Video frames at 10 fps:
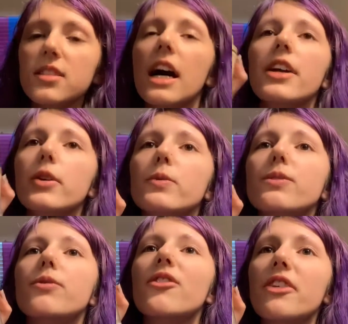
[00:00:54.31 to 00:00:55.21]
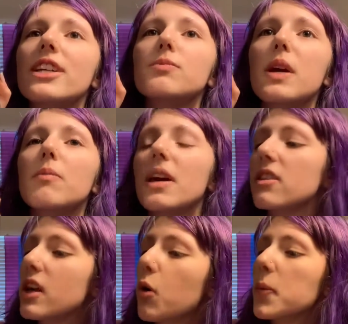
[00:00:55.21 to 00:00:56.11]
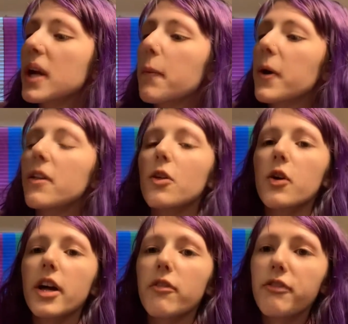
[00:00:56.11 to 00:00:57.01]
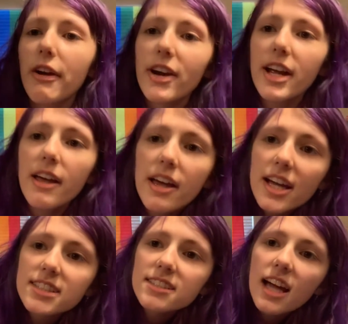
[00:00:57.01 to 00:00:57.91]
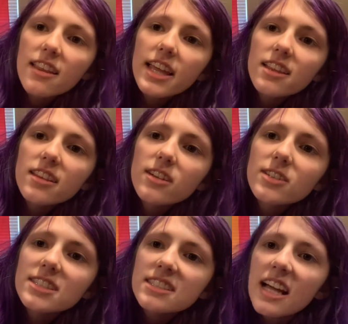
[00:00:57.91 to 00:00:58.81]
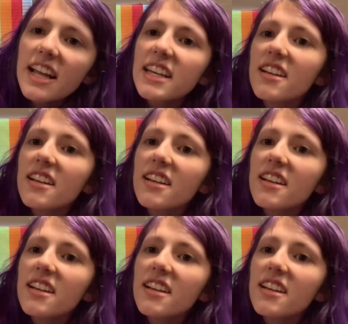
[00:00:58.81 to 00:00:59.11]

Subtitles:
I use it for face paint mainly, or when I want to look like a fairy, because it's got like little tiny